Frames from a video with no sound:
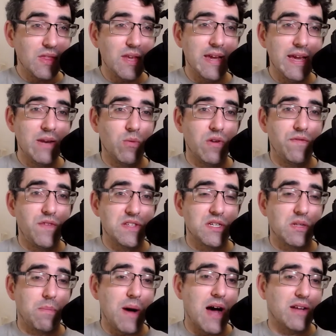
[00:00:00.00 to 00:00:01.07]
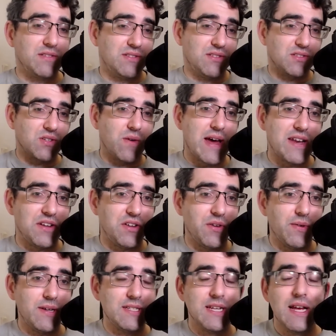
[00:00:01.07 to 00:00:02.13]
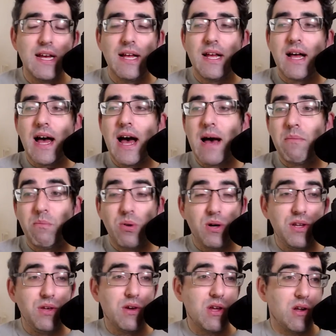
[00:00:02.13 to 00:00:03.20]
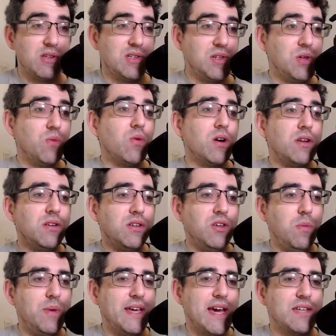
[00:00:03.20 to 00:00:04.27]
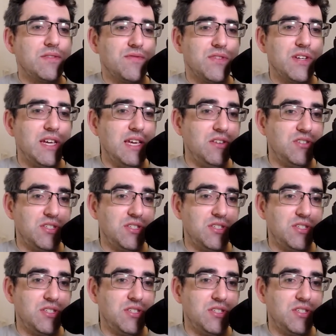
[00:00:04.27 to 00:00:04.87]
in one physical box, just go ahead and do it. But you could also do one UPS for each